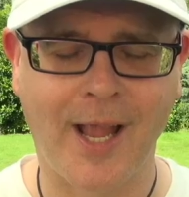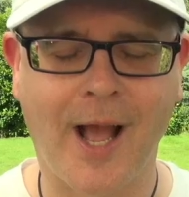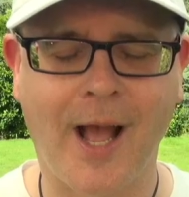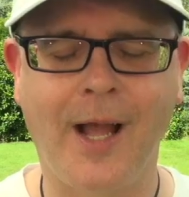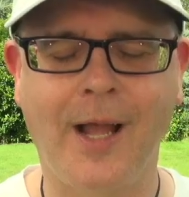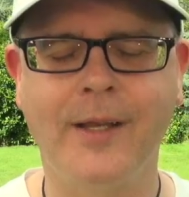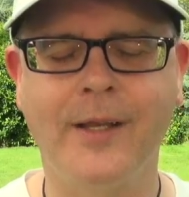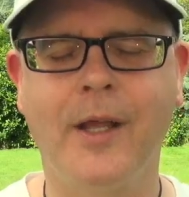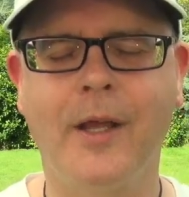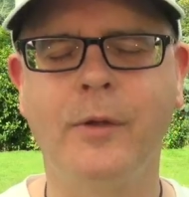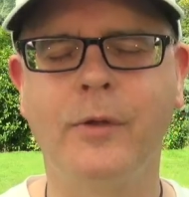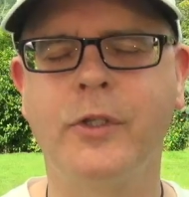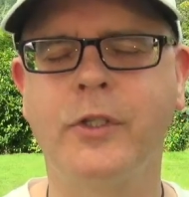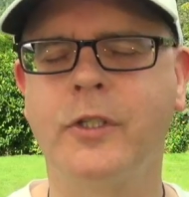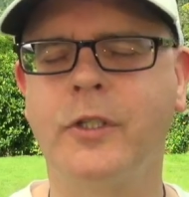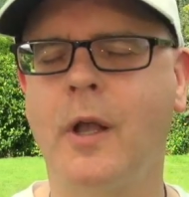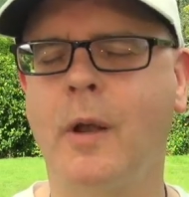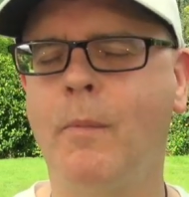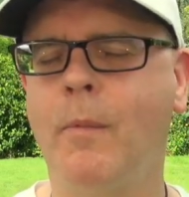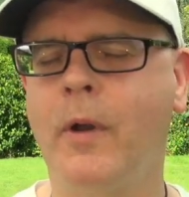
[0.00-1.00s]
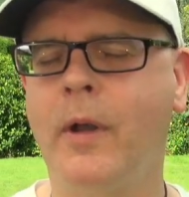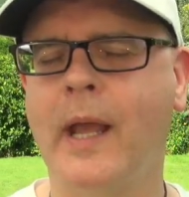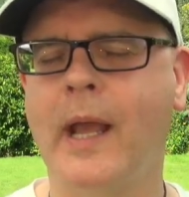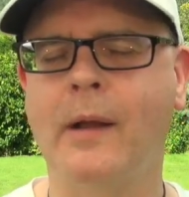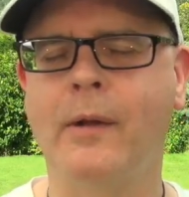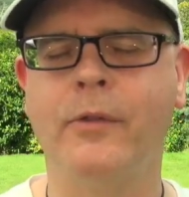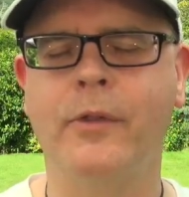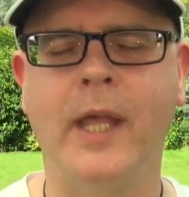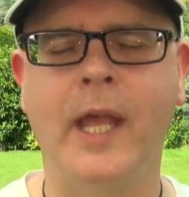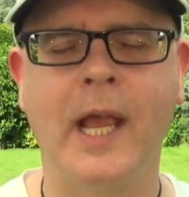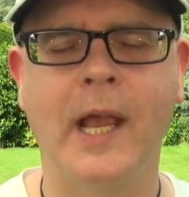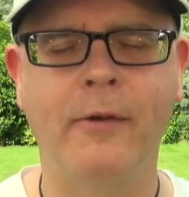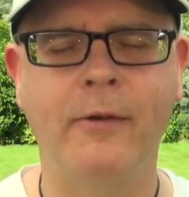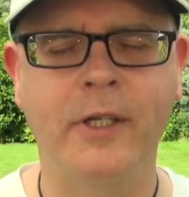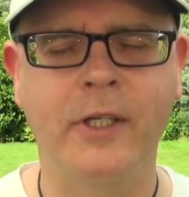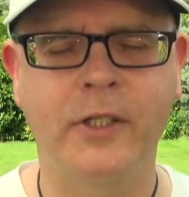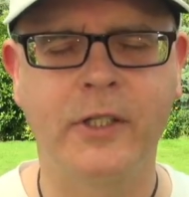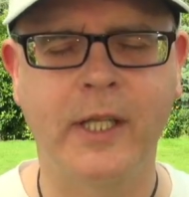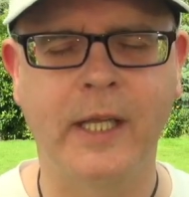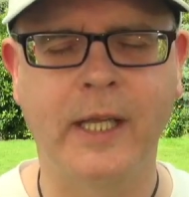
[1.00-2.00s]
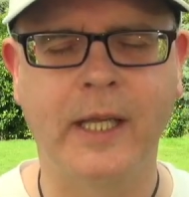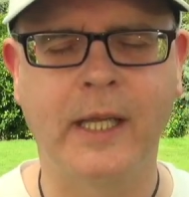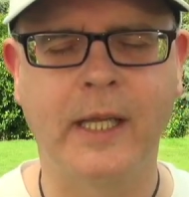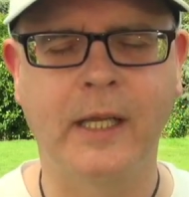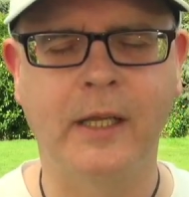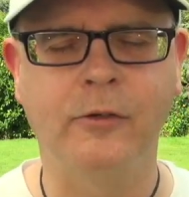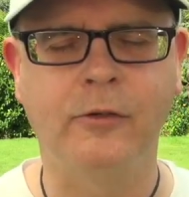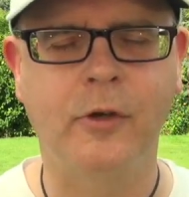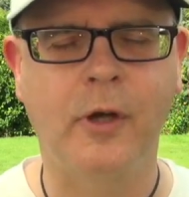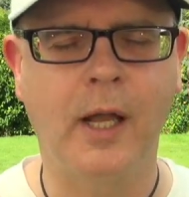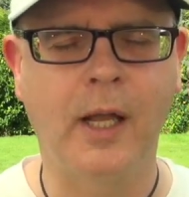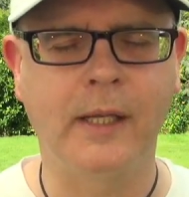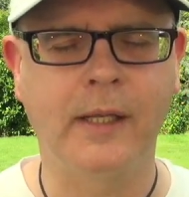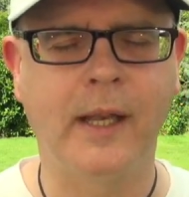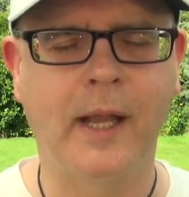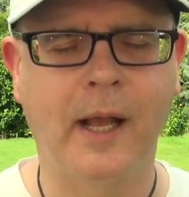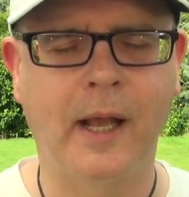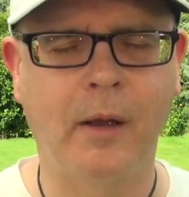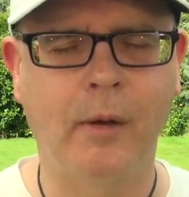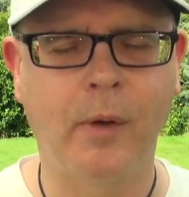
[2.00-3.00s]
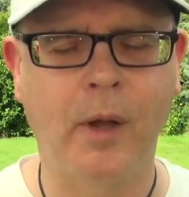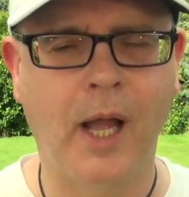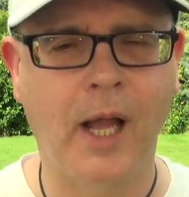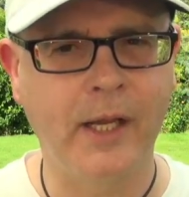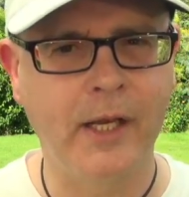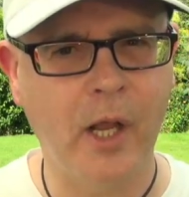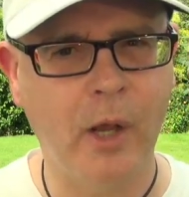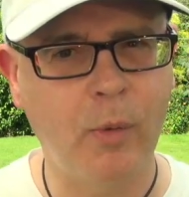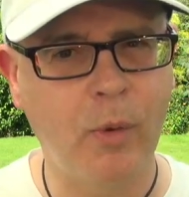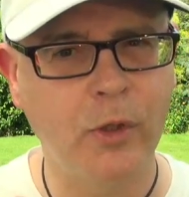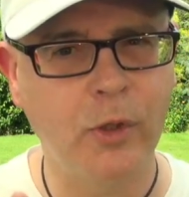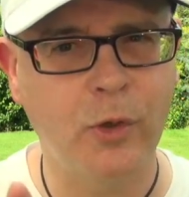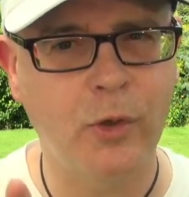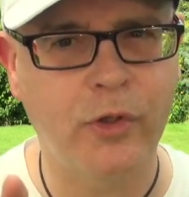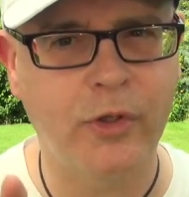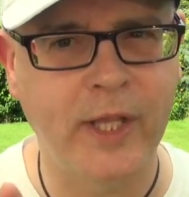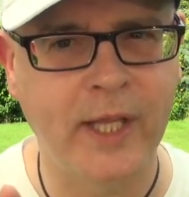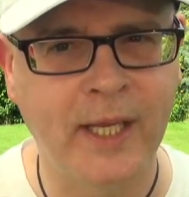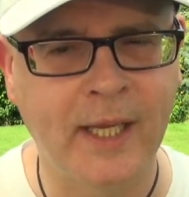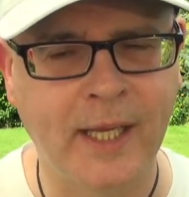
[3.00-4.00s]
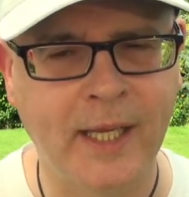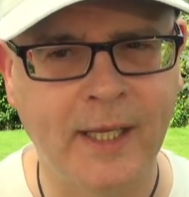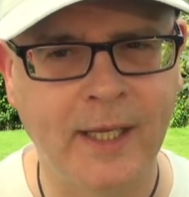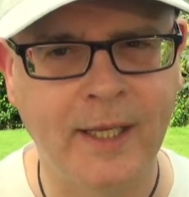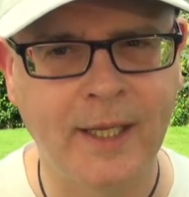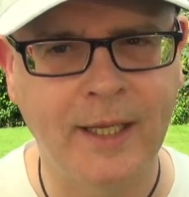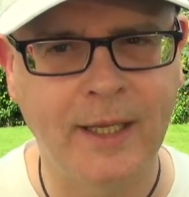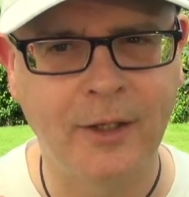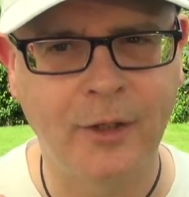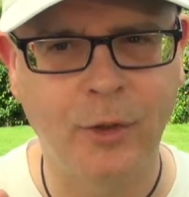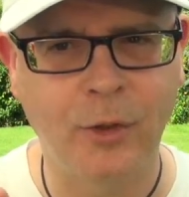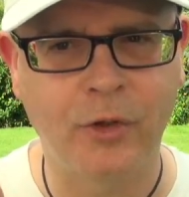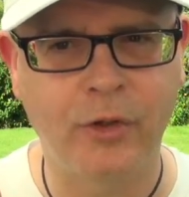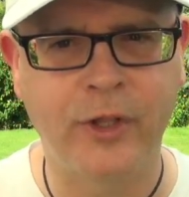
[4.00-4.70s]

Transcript: I know someone out there is thinking right now, I know what you're thinking. You're